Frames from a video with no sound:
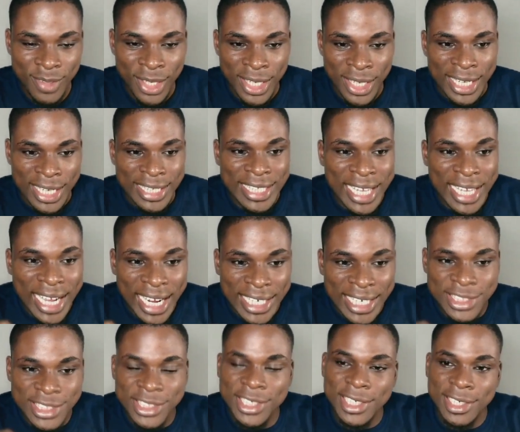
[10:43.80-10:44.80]
The
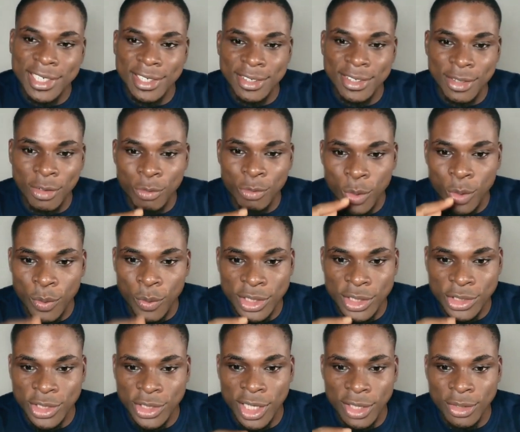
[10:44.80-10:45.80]
idea of what we're
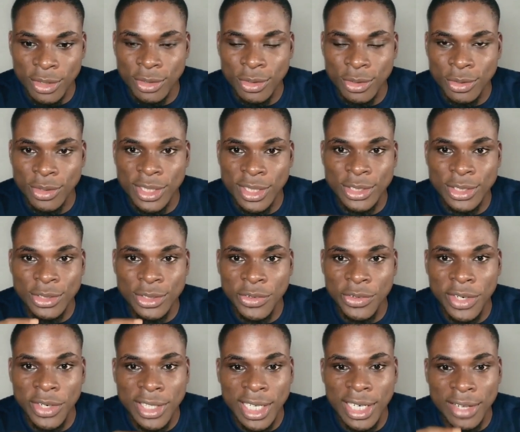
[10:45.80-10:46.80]
trying to do is to
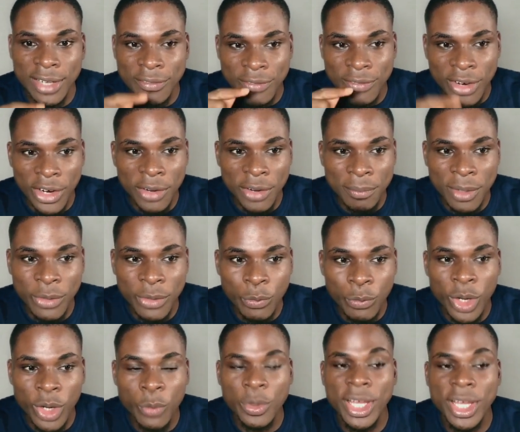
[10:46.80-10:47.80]
create an environment
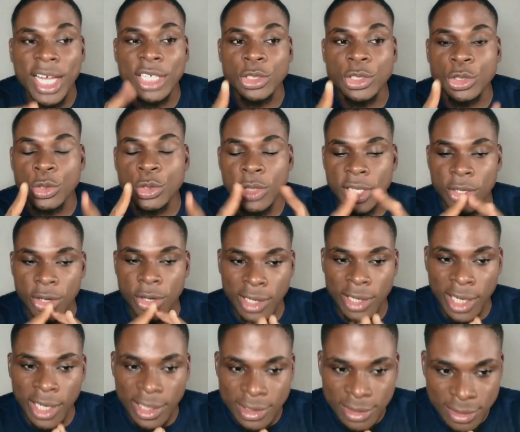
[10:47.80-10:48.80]
where we can truly
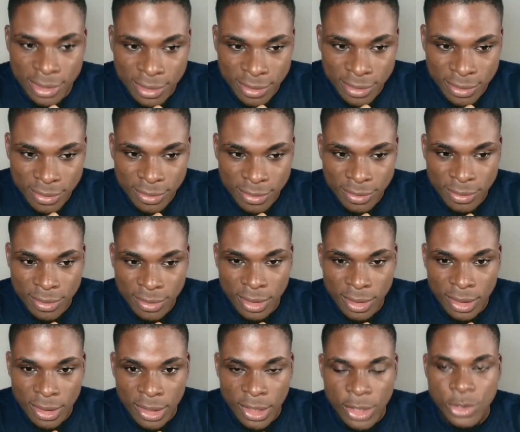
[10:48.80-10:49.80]
connect.
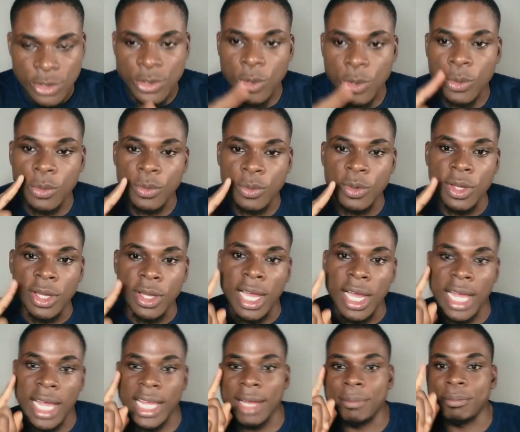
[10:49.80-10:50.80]
So
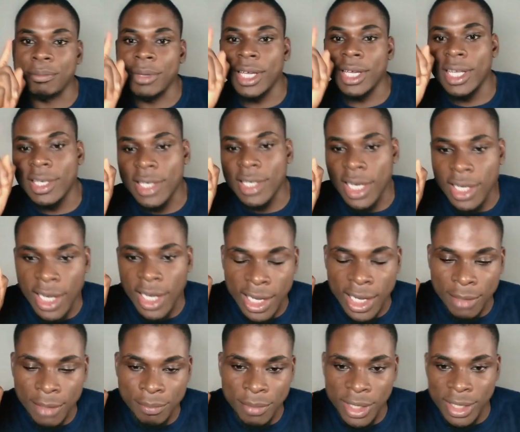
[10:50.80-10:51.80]
I can be
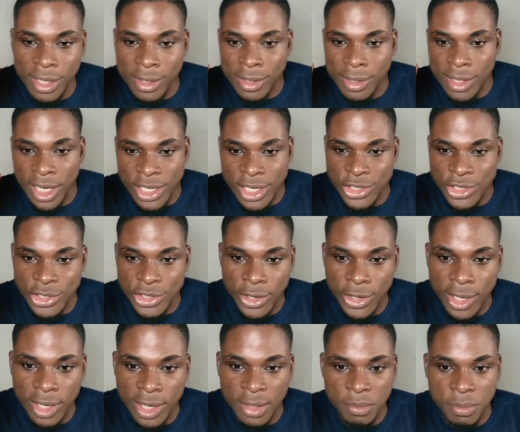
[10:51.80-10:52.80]
in
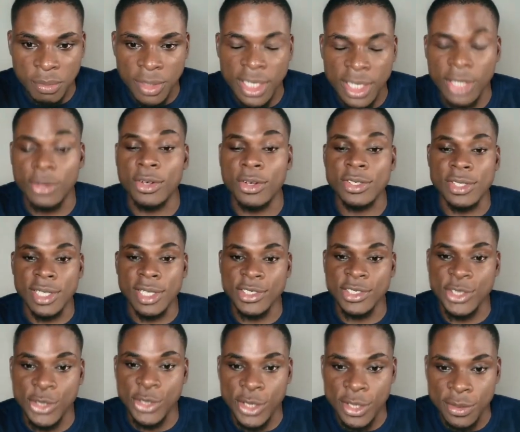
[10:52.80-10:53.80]
Nigeria, Lagos,
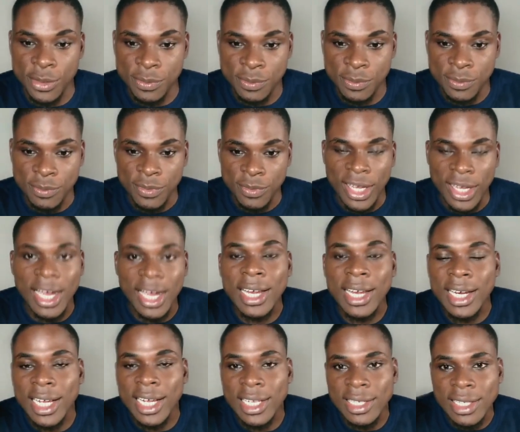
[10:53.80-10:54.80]
Nigeria,
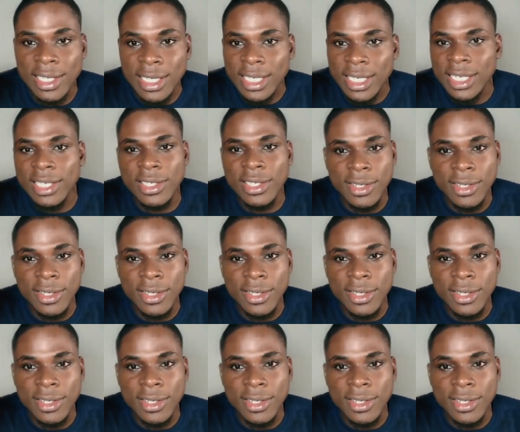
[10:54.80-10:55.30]
and I need